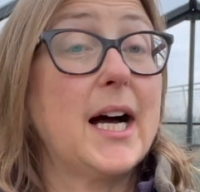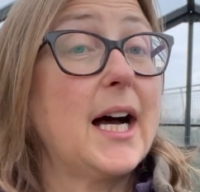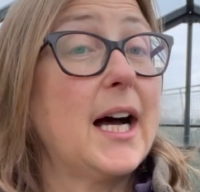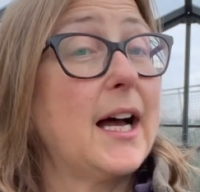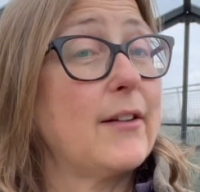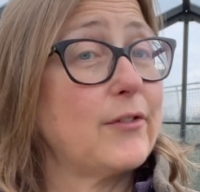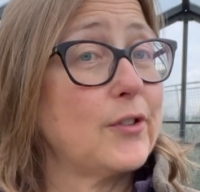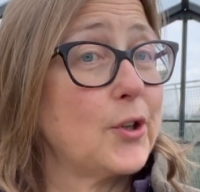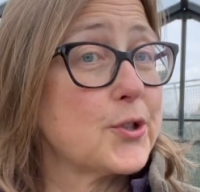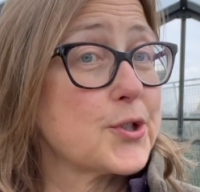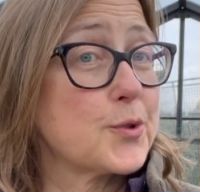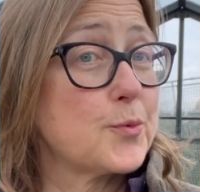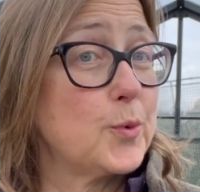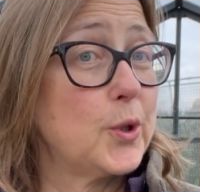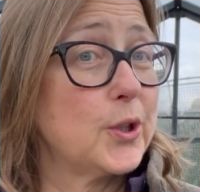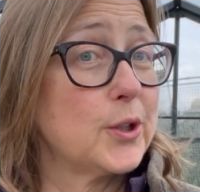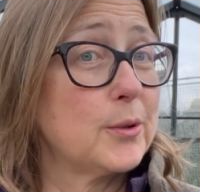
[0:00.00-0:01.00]
I've lost
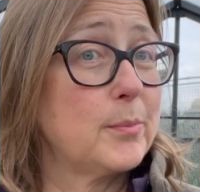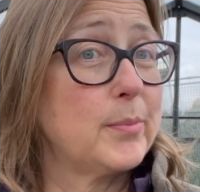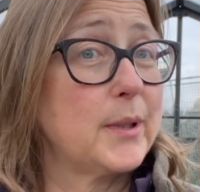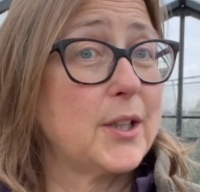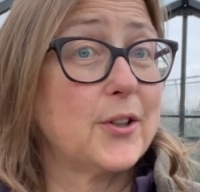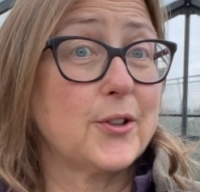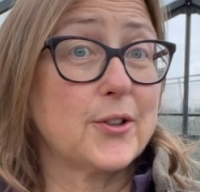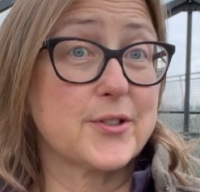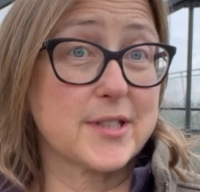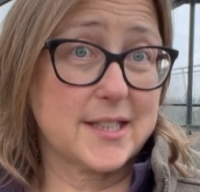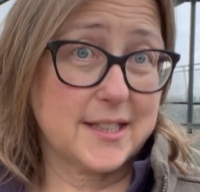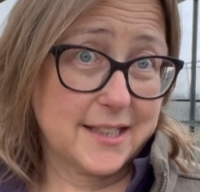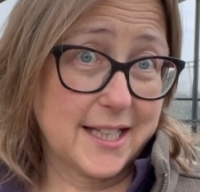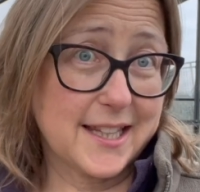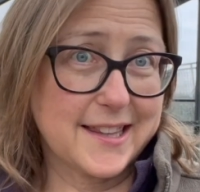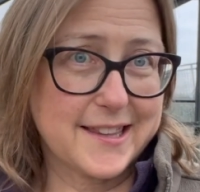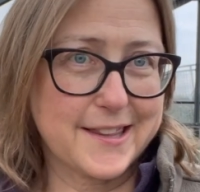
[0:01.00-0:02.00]
one because
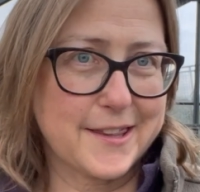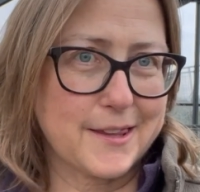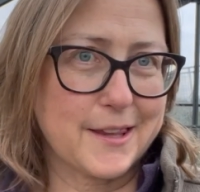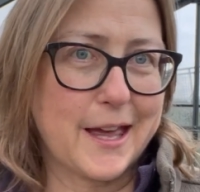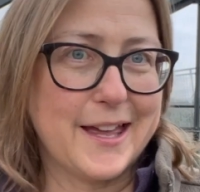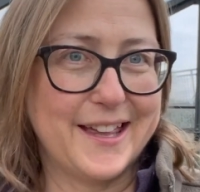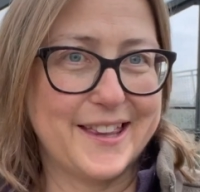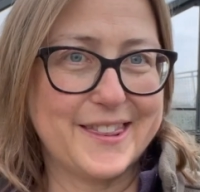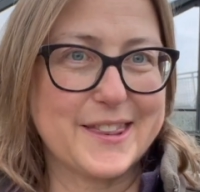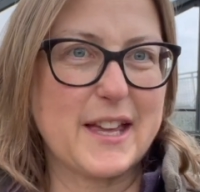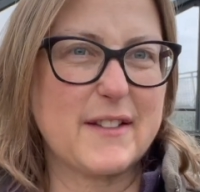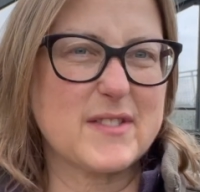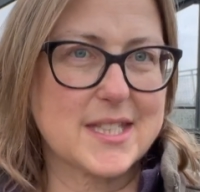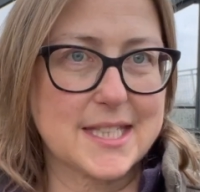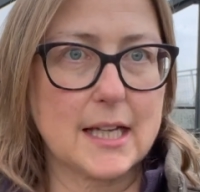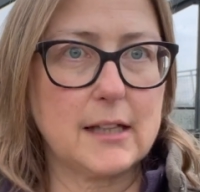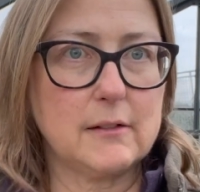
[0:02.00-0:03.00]
they've
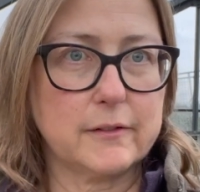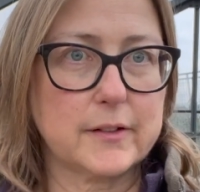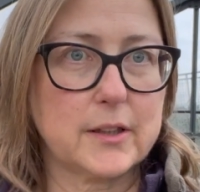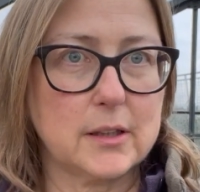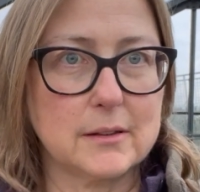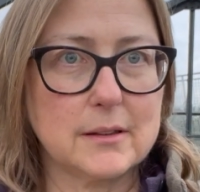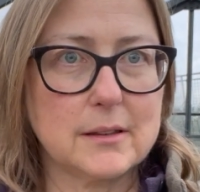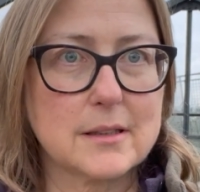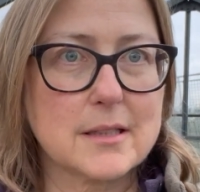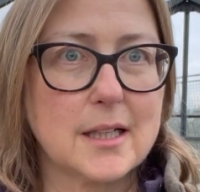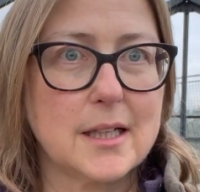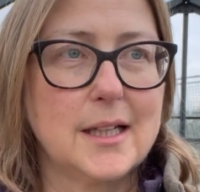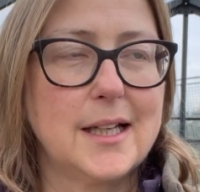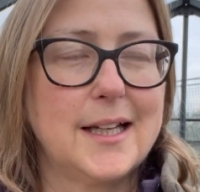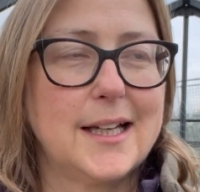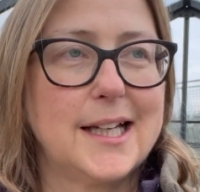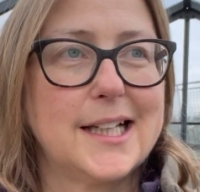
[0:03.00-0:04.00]
self-culled
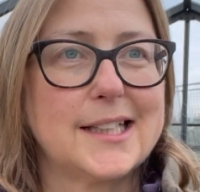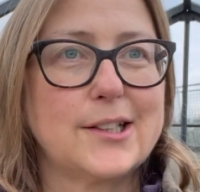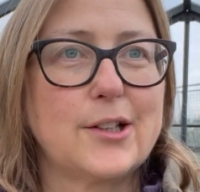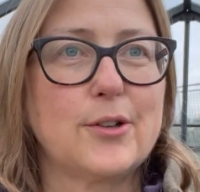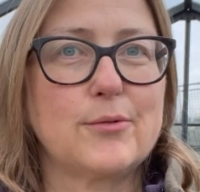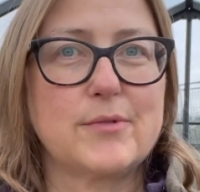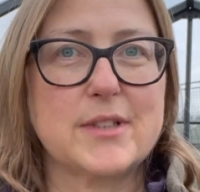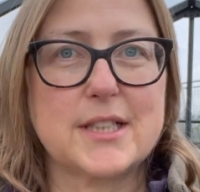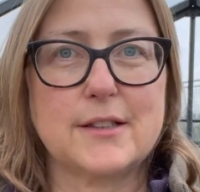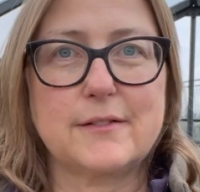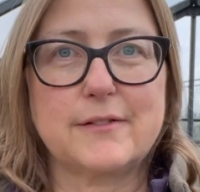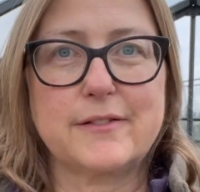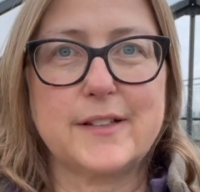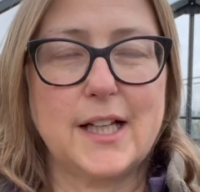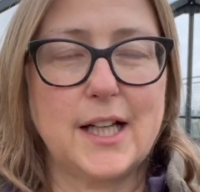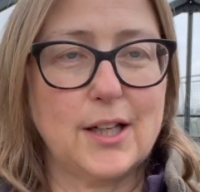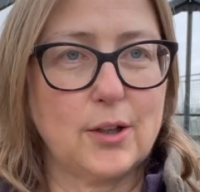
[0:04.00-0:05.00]
and got rid of
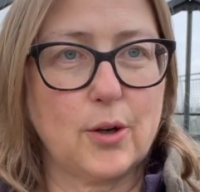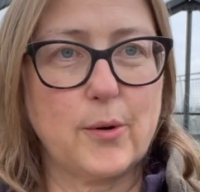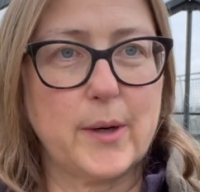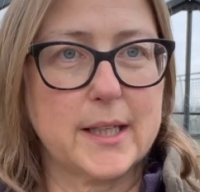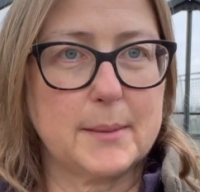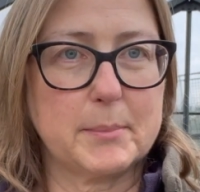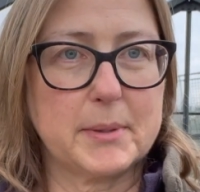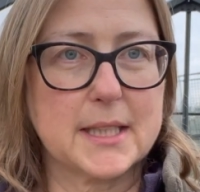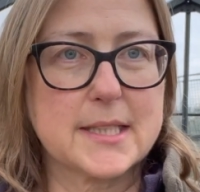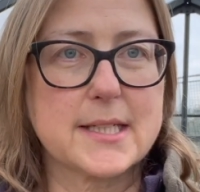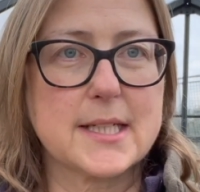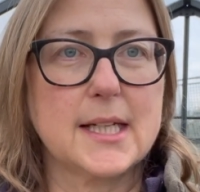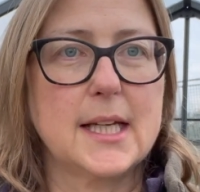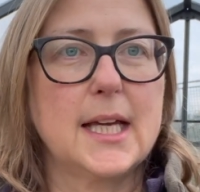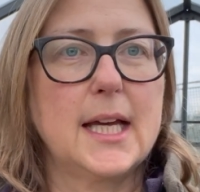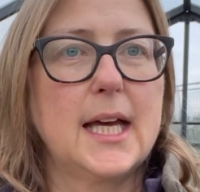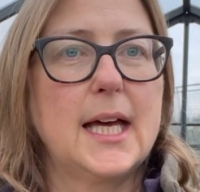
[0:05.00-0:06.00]
quite a bit.
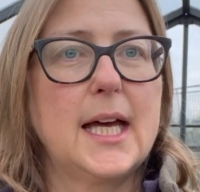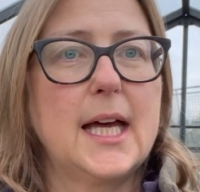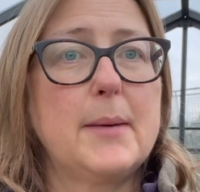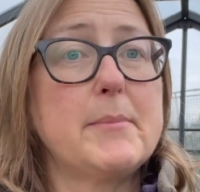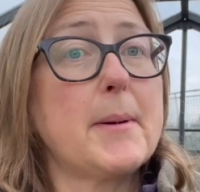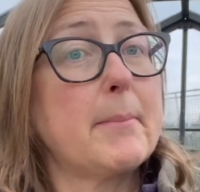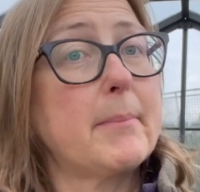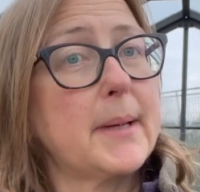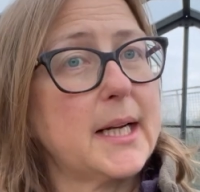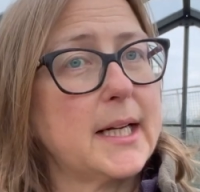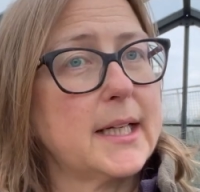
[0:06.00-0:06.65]
But I